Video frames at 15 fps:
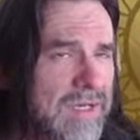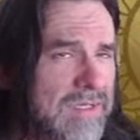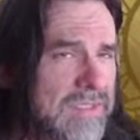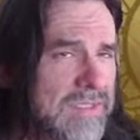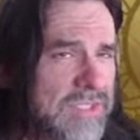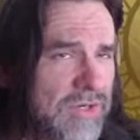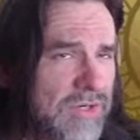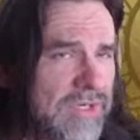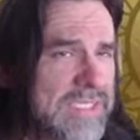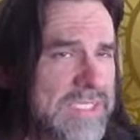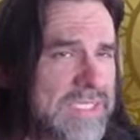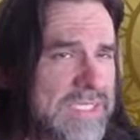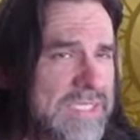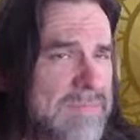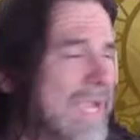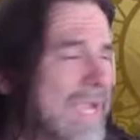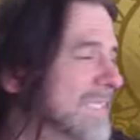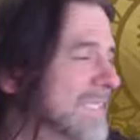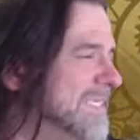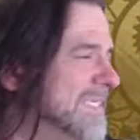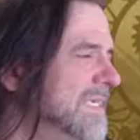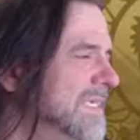during
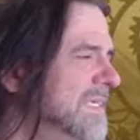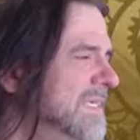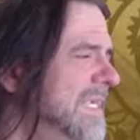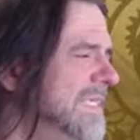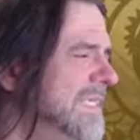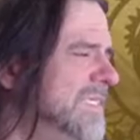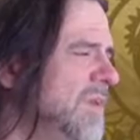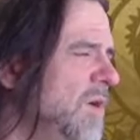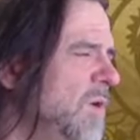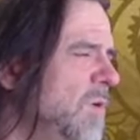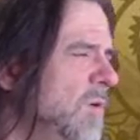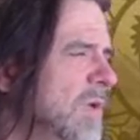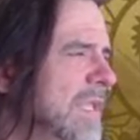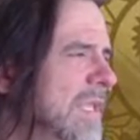smites. So,